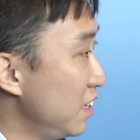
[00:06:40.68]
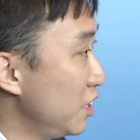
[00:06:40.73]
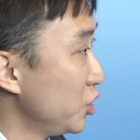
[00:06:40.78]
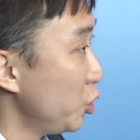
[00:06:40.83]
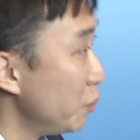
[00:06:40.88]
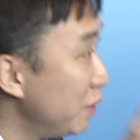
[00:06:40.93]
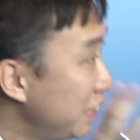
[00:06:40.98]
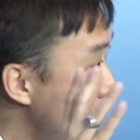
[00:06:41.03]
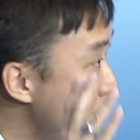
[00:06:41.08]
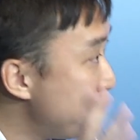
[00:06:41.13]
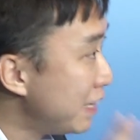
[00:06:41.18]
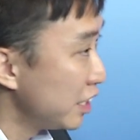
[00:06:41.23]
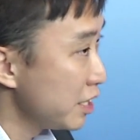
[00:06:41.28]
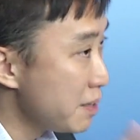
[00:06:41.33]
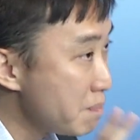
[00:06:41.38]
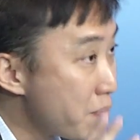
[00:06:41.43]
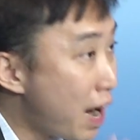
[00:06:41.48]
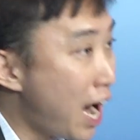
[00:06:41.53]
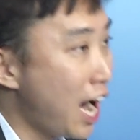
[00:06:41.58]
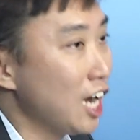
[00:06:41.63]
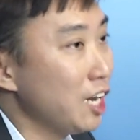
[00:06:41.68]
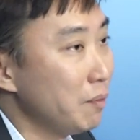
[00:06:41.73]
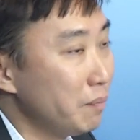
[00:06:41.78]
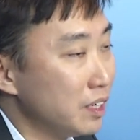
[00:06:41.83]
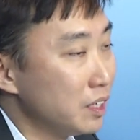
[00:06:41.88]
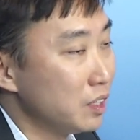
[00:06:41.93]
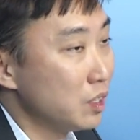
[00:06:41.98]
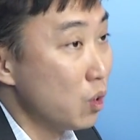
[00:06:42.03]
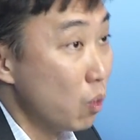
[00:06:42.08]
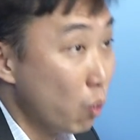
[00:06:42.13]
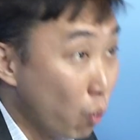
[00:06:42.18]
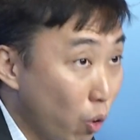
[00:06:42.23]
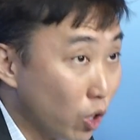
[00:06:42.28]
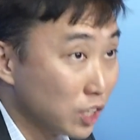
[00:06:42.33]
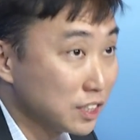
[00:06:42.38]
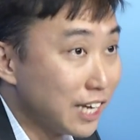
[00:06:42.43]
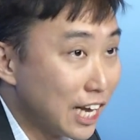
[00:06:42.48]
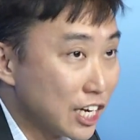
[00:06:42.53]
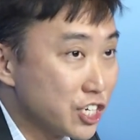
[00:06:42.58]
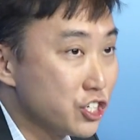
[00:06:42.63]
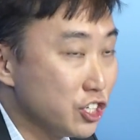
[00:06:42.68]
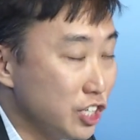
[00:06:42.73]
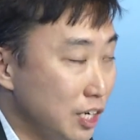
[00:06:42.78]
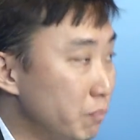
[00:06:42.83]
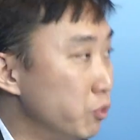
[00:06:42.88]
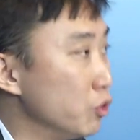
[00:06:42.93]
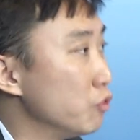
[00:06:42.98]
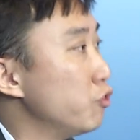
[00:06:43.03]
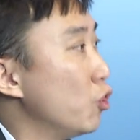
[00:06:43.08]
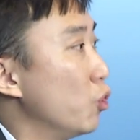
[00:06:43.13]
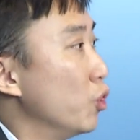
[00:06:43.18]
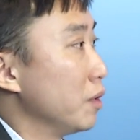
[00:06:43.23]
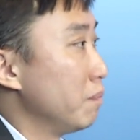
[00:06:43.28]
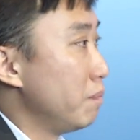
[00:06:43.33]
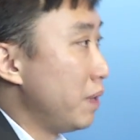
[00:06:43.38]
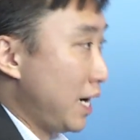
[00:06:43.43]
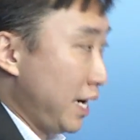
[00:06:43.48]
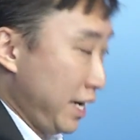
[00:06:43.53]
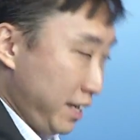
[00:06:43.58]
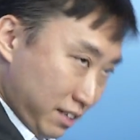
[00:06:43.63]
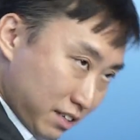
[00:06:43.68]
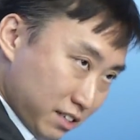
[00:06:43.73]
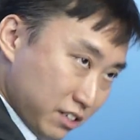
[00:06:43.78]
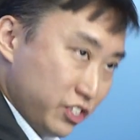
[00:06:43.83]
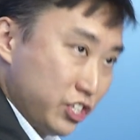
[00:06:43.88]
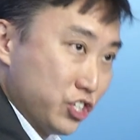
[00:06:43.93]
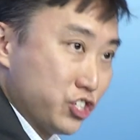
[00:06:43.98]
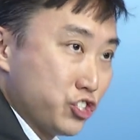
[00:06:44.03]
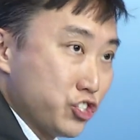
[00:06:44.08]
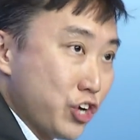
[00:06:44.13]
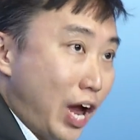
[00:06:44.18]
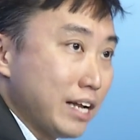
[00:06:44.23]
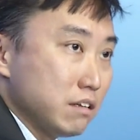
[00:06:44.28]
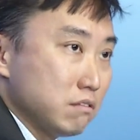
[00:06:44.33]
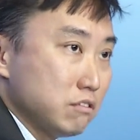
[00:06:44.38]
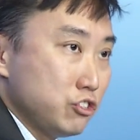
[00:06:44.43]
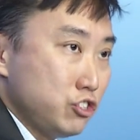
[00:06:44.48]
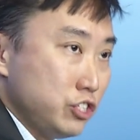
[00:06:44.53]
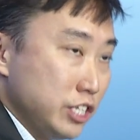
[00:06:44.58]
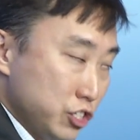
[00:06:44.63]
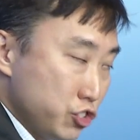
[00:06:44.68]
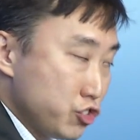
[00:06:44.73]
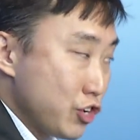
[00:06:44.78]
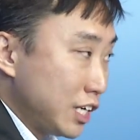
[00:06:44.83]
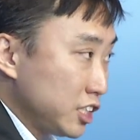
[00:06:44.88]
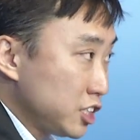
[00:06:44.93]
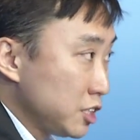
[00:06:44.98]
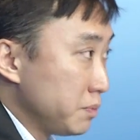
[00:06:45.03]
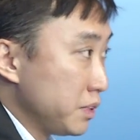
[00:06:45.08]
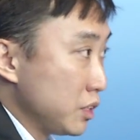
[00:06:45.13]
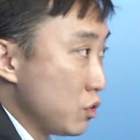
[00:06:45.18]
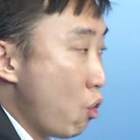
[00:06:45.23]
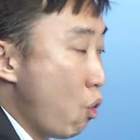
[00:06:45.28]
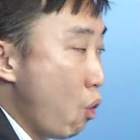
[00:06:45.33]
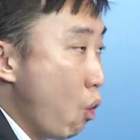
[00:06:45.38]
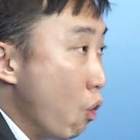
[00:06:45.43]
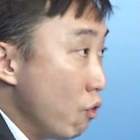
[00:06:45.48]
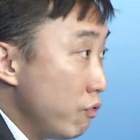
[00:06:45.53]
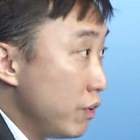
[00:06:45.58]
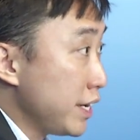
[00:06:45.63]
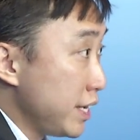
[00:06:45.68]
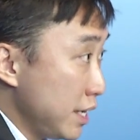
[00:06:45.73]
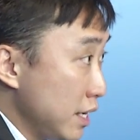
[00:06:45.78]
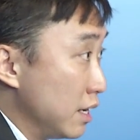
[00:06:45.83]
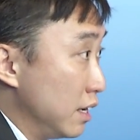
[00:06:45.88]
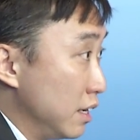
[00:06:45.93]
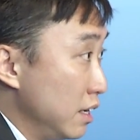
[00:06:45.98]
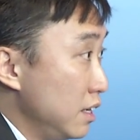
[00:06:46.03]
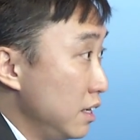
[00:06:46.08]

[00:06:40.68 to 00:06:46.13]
to be debated in Parliament was actually put forward by this gentleman over here,